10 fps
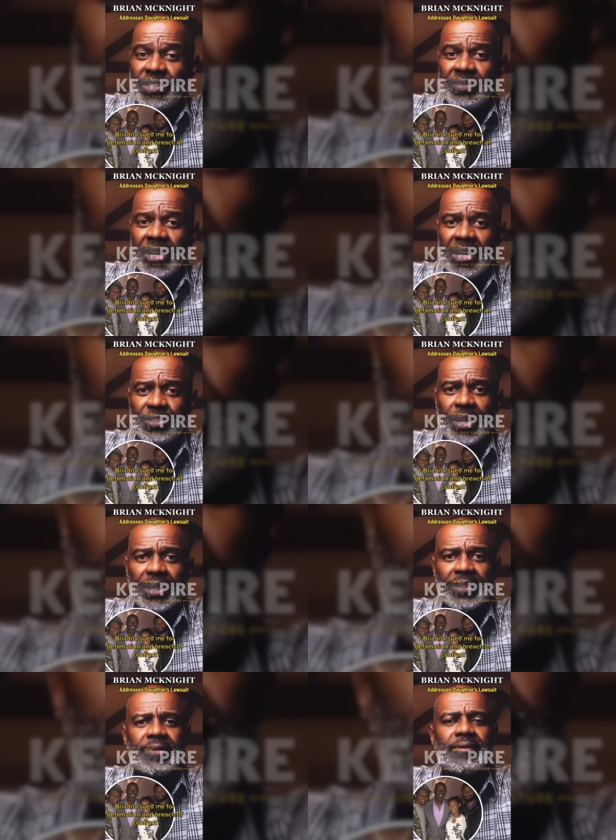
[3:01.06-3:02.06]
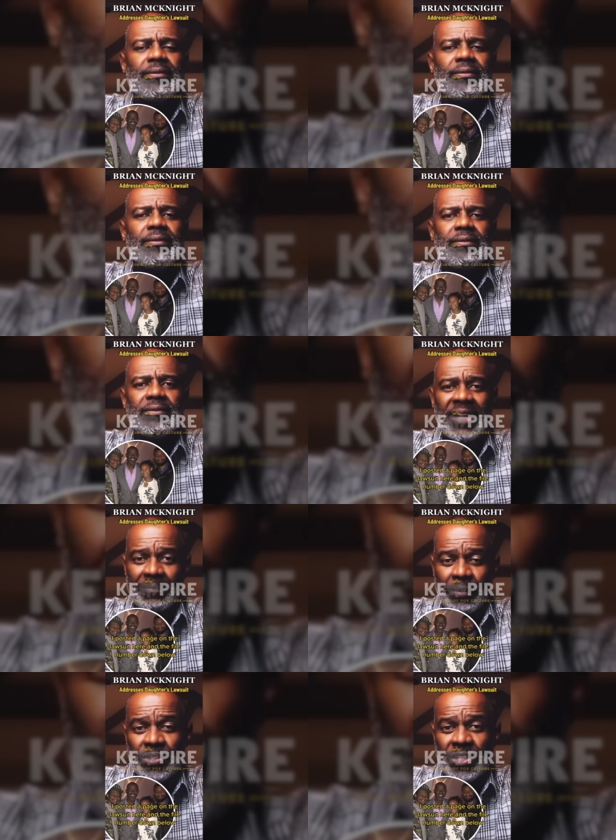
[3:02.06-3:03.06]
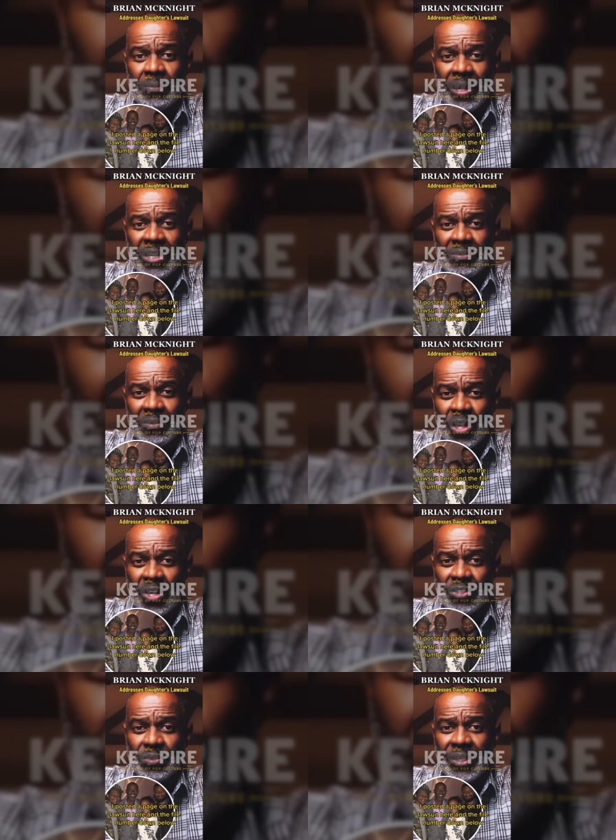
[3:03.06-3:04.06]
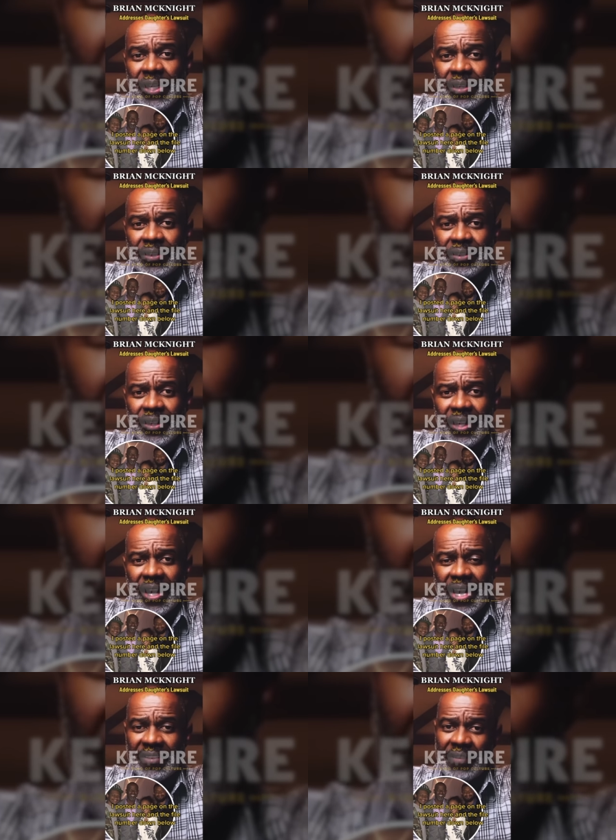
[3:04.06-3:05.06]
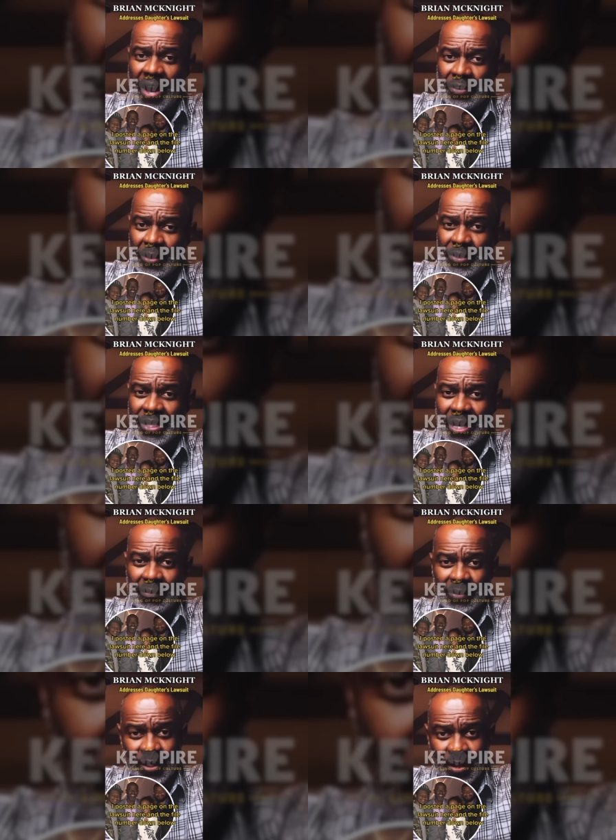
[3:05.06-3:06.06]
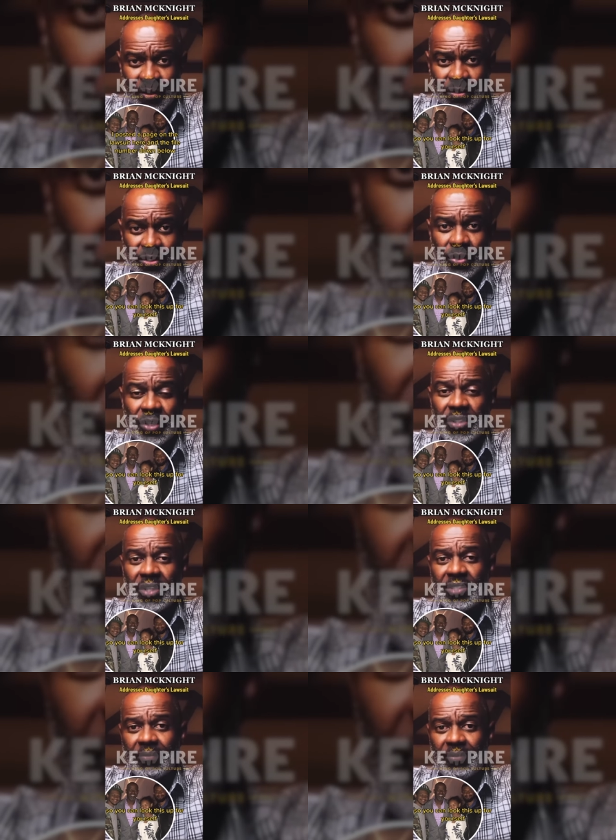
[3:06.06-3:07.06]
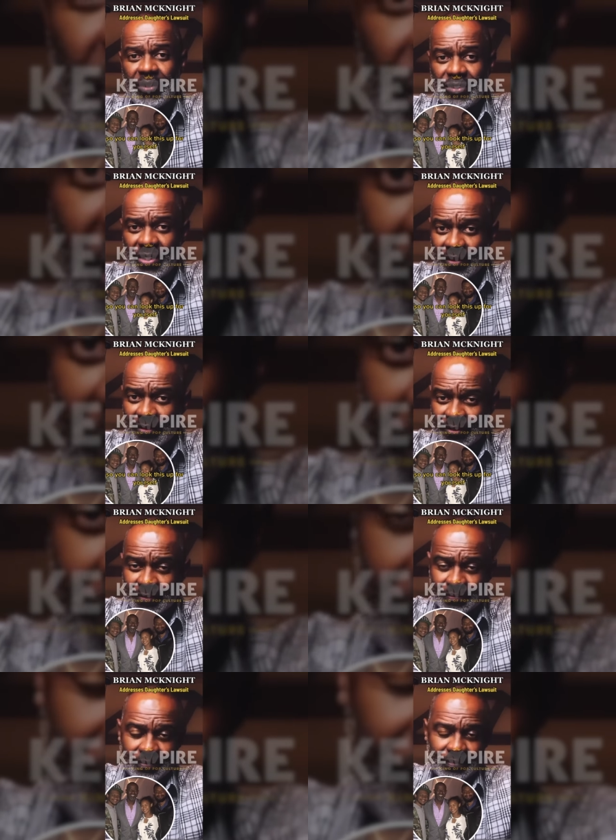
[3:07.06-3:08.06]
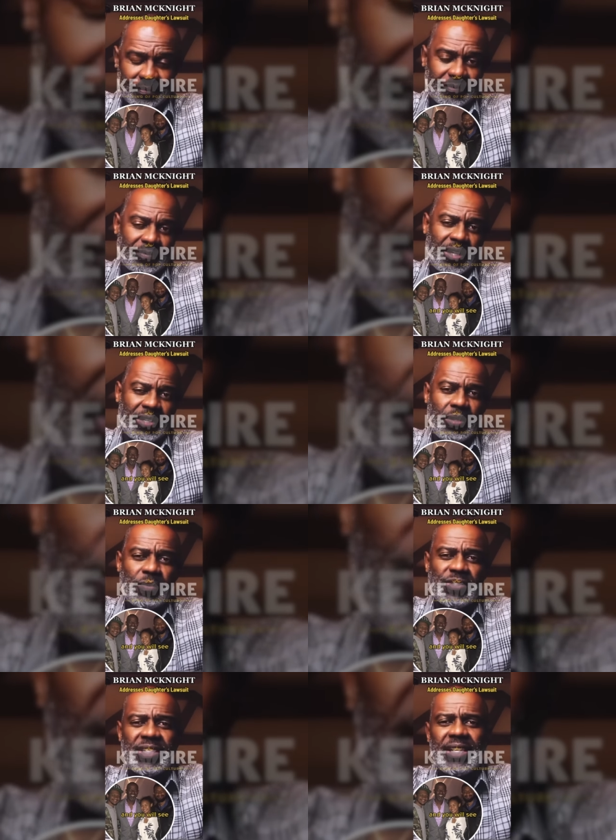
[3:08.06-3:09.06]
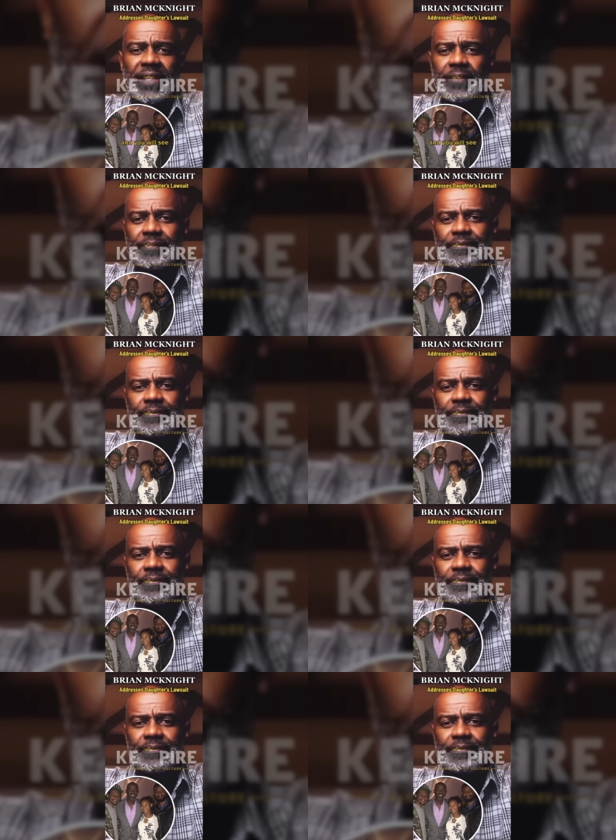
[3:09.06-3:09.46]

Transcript: of contract. I posted a page from the lawsuit here and the file number down below so you can look this up for yourself. And you will see